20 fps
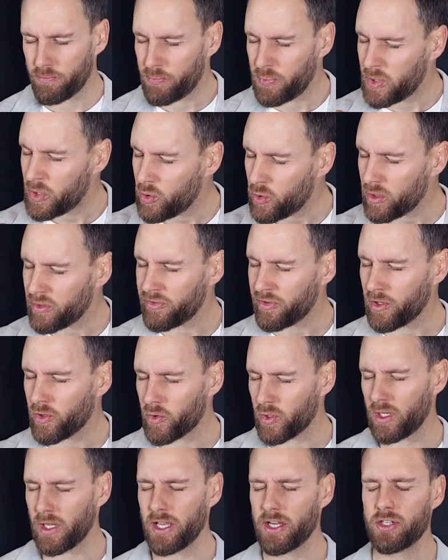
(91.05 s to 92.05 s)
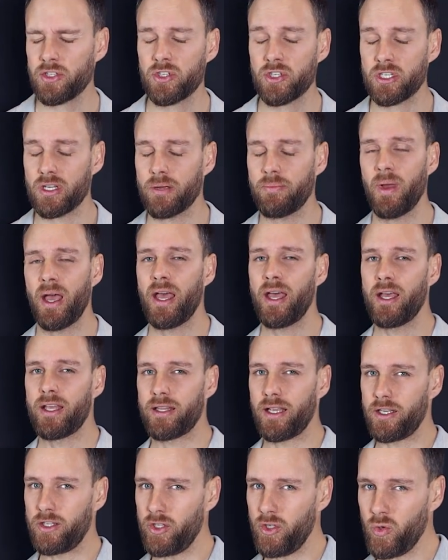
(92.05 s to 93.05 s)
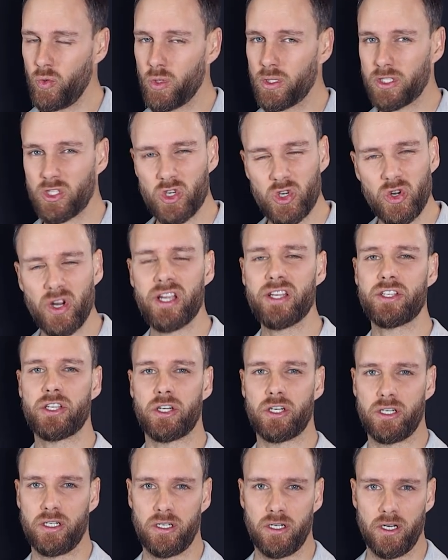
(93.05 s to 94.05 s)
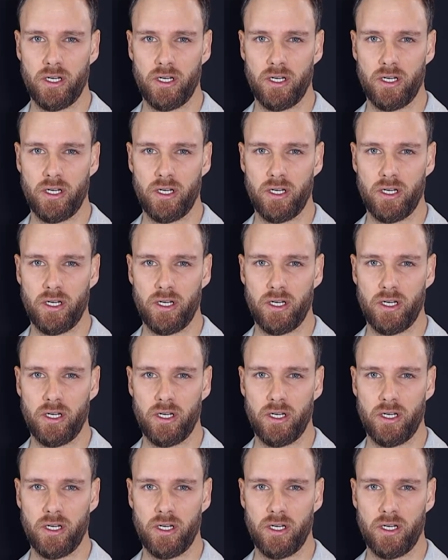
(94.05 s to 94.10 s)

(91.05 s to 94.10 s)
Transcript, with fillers: beautiful relationship that you will treasure